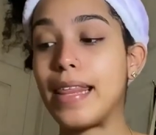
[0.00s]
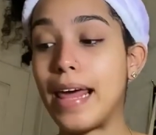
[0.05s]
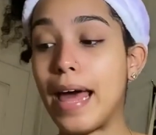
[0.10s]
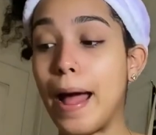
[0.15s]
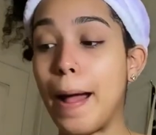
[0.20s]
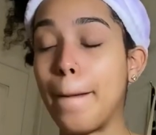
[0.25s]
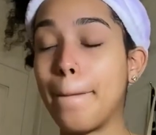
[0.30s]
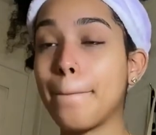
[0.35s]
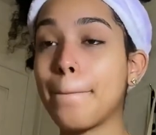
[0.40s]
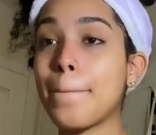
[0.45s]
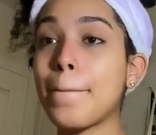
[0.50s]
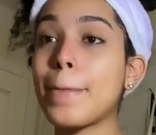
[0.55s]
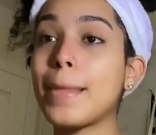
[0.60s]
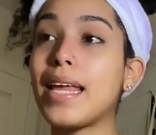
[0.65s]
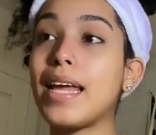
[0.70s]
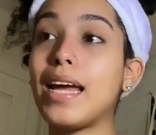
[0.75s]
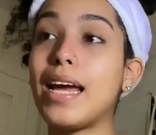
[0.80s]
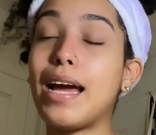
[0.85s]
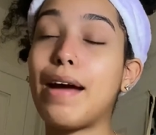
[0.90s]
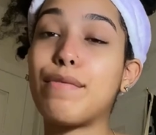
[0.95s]
that
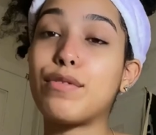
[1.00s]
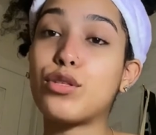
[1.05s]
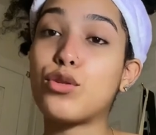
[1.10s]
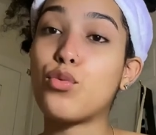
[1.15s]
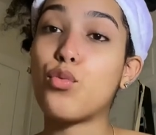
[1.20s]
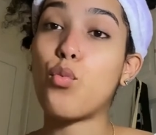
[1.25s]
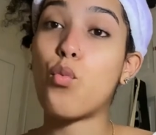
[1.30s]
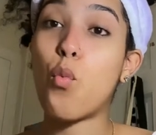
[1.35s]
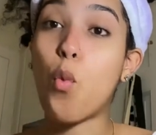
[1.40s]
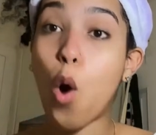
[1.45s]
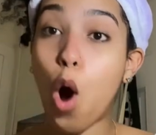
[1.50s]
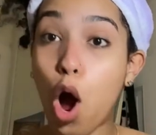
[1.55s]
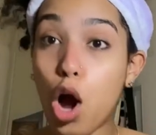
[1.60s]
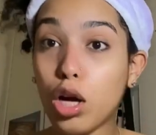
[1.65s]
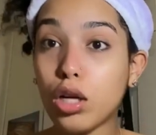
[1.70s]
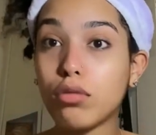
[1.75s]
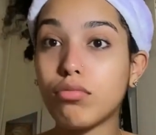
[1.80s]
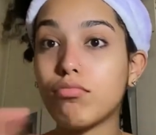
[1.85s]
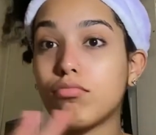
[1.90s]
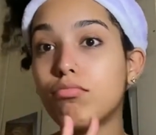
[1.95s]
I have to
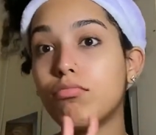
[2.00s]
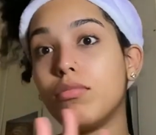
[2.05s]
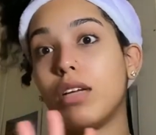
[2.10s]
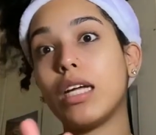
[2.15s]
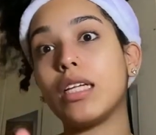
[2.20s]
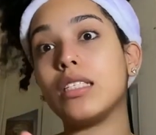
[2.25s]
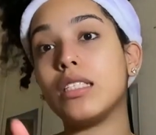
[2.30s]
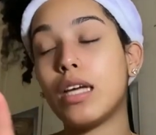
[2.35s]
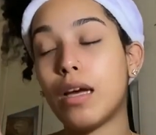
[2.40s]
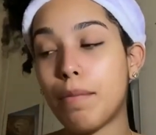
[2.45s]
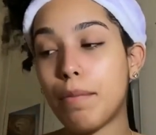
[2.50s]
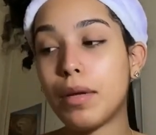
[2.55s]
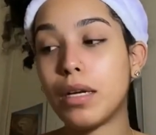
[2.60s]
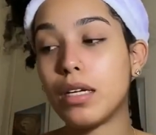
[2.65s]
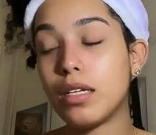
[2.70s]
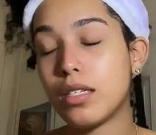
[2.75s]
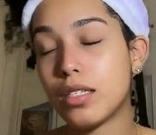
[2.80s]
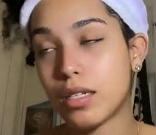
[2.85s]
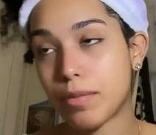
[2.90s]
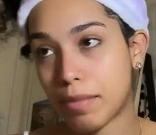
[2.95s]
walk like 10
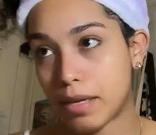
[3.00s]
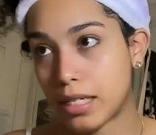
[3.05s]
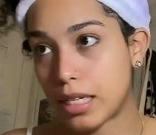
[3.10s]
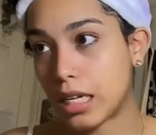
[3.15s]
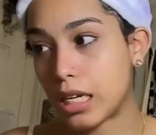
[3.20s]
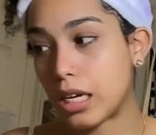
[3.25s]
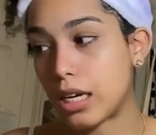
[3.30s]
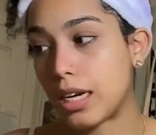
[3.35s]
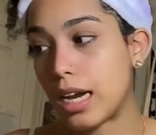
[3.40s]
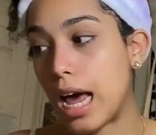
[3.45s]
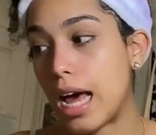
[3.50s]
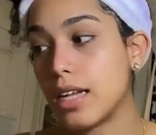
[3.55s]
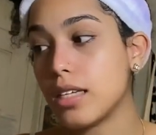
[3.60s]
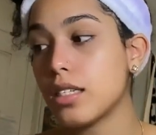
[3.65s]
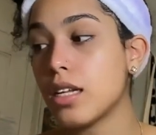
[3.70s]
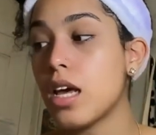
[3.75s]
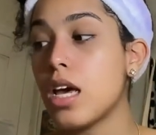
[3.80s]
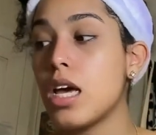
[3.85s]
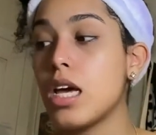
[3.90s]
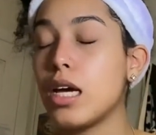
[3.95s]
minutes to my second class.
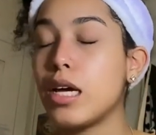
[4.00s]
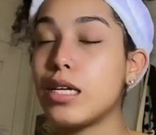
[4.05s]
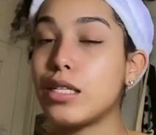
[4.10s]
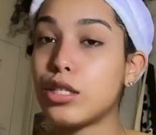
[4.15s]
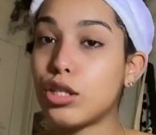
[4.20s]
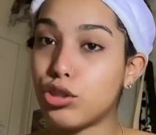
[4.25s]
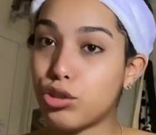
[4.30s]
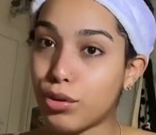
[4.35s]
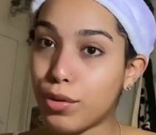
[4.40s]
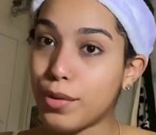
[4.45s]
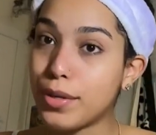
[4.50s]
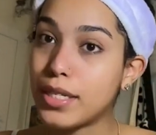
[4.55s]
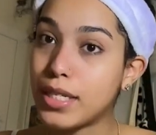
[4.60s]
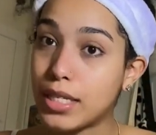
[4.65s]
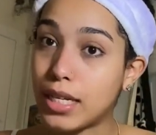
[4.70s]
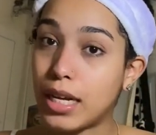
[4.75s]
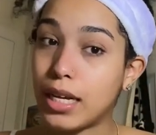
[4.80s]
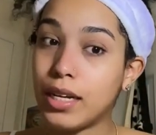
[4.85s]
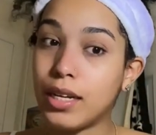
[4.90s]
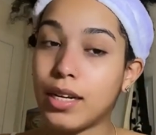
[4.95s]
It's intro to
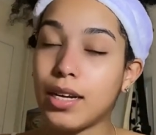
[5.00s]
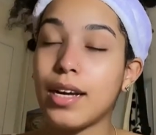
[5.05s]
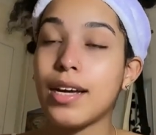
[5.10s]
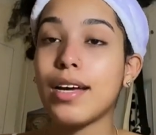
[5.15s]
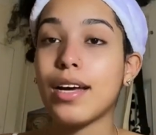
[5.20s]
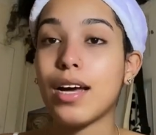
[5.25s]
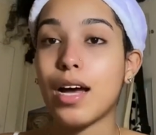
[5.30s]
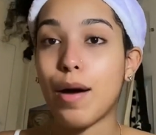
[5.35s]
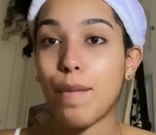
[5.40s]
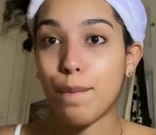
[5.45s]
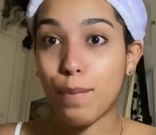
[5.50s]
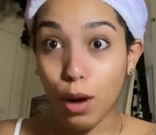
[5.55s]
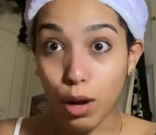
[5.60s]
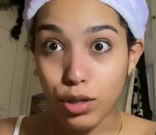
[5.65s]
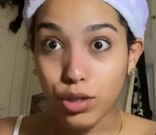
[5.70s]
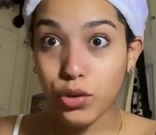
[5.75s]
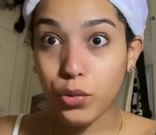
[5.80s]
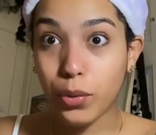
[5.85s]
psych. I'm also